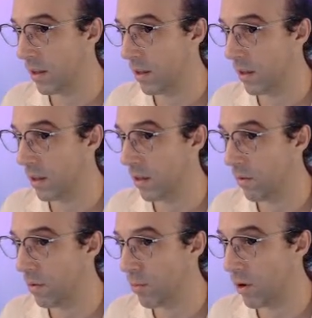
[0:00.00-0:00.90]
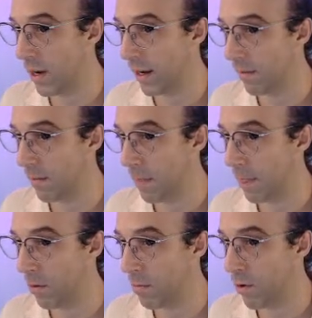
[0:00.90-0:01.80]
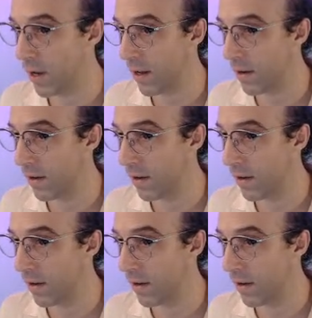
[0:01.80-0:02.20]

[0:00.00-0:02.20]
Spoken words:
And then one more leg, one more hand.